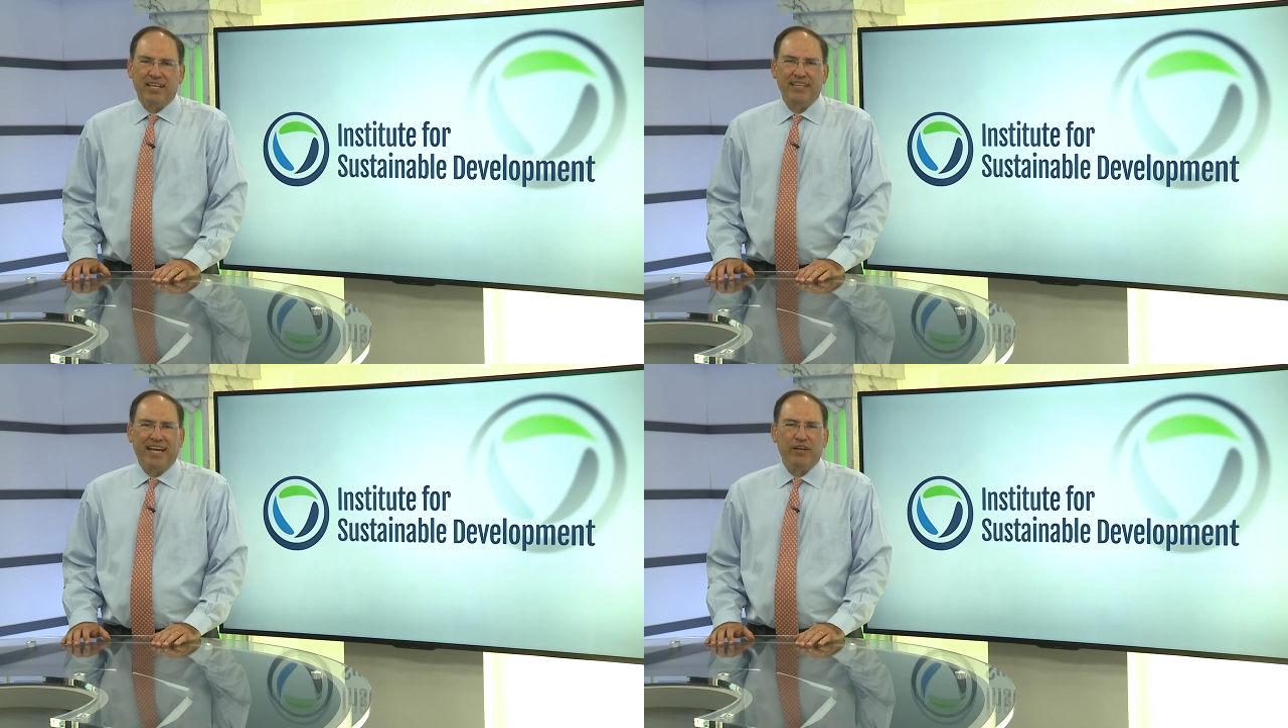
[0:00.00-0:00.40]

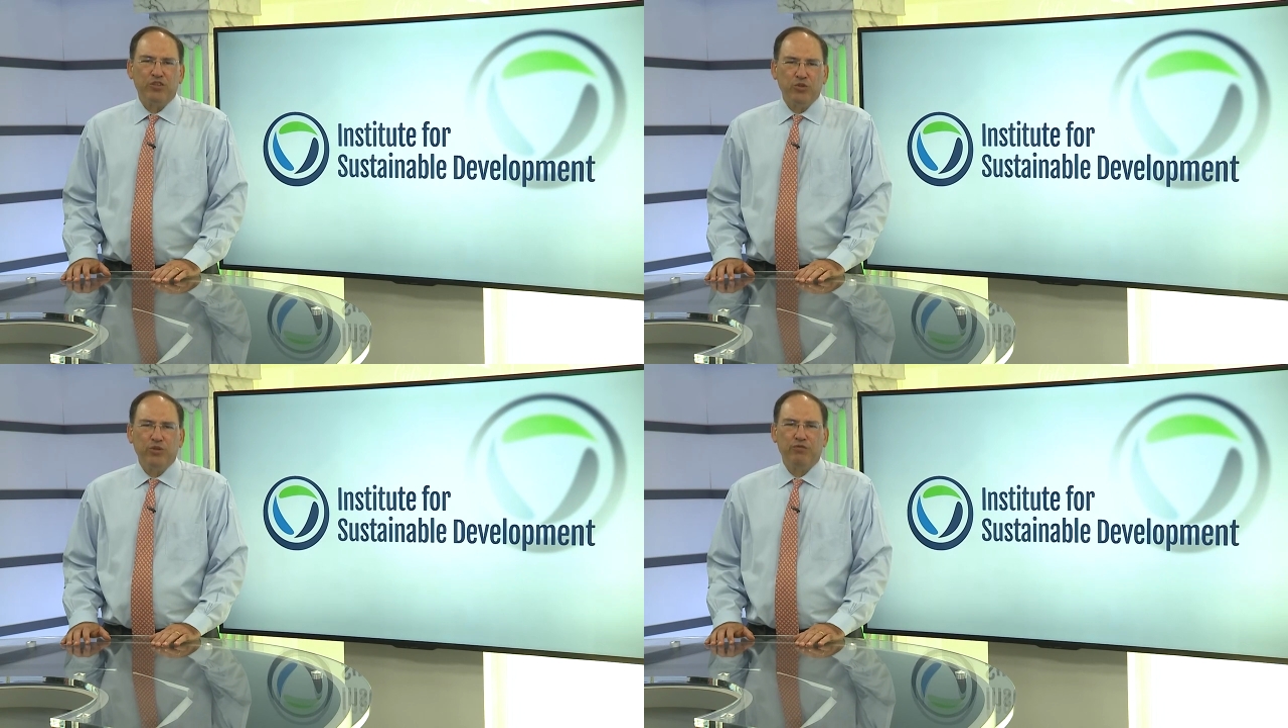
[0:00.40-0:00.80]
and how
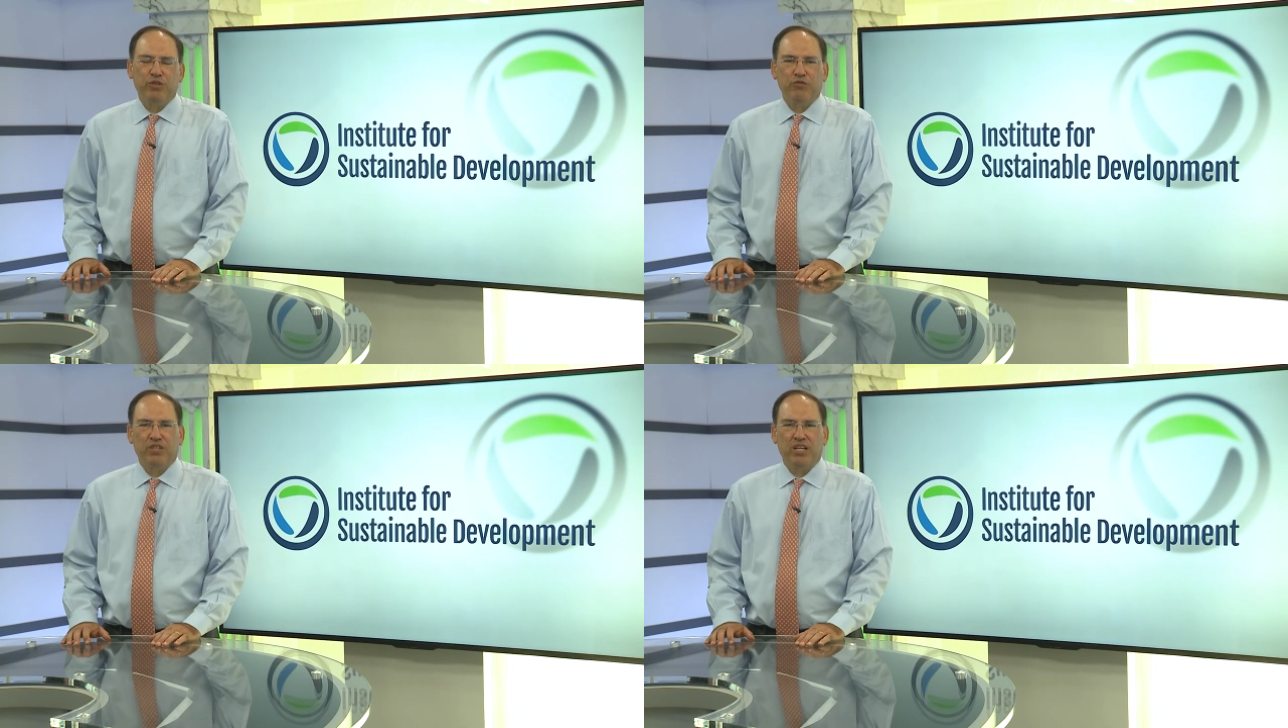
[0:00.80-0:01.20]
you have
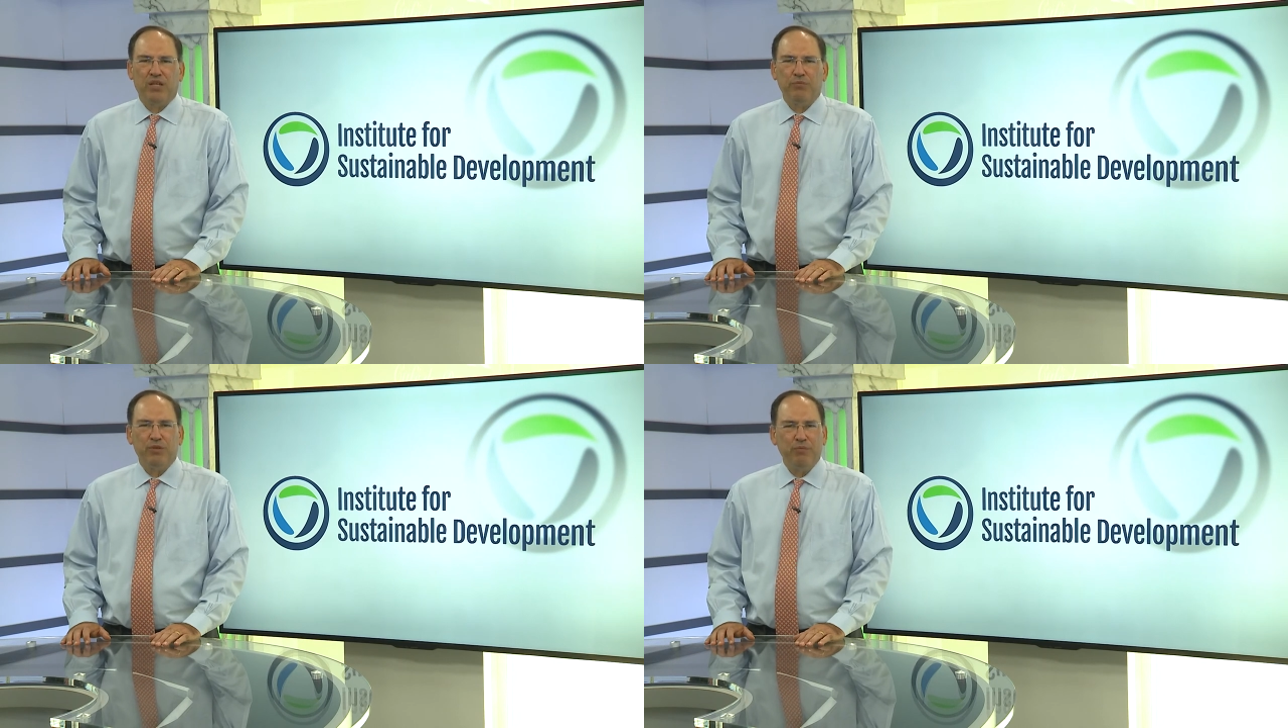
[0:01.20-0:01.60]

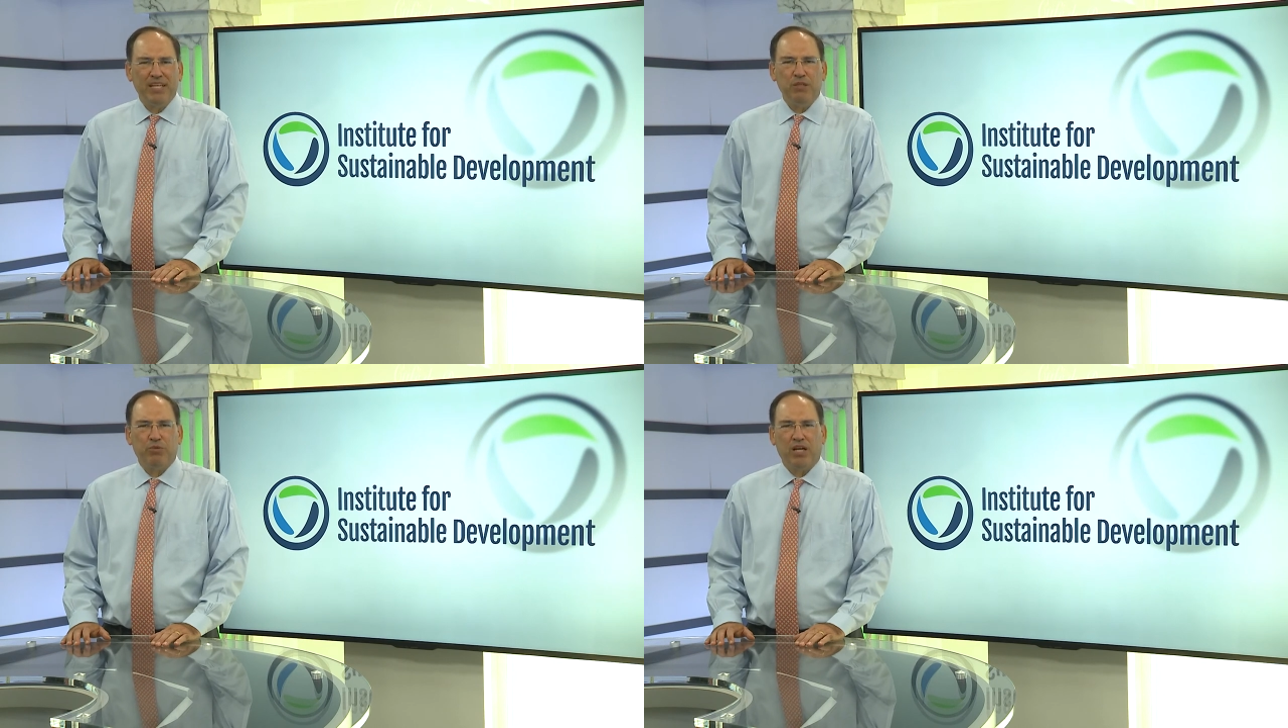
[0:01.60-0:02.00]
overcome the
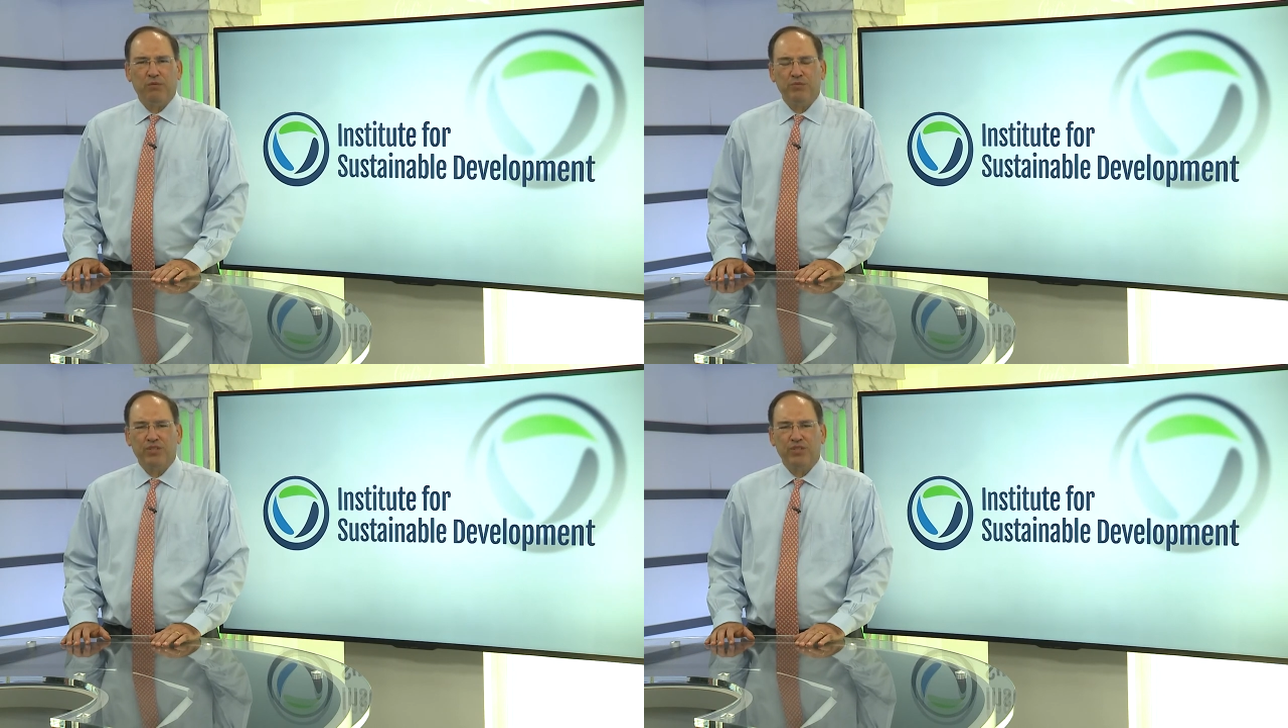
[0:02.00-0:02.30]
many problems